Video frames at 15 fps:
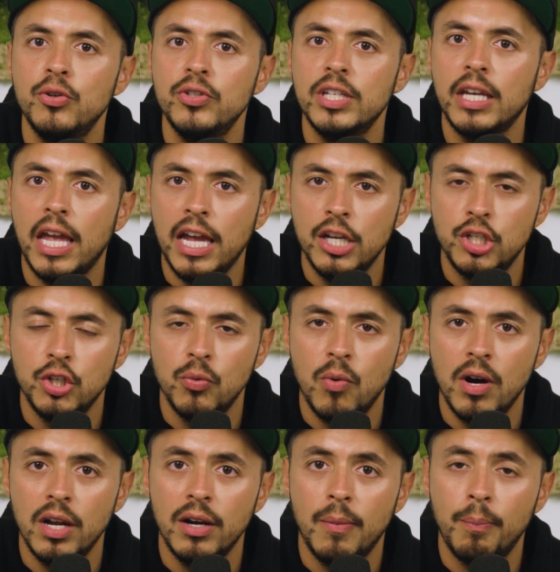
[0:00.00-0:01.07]
using
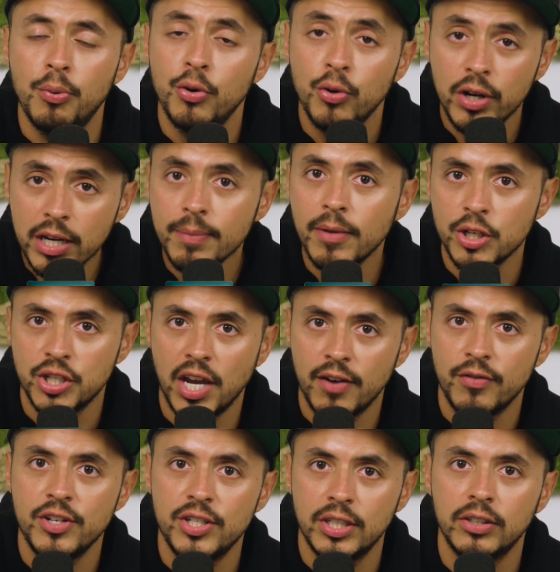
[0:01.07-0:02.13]
AG1 pretty much
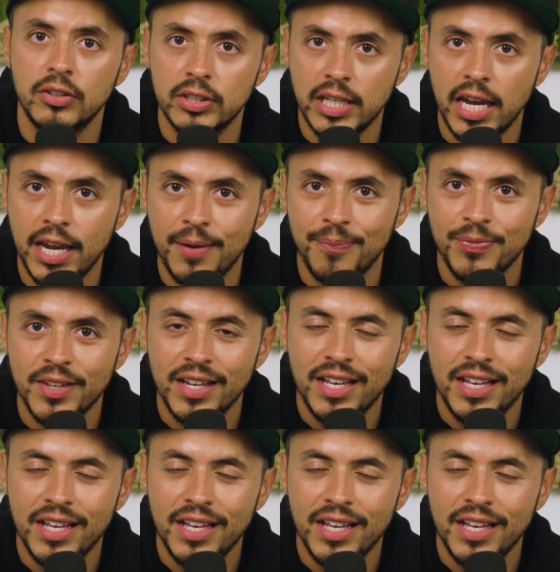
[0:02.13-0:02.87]
every single day.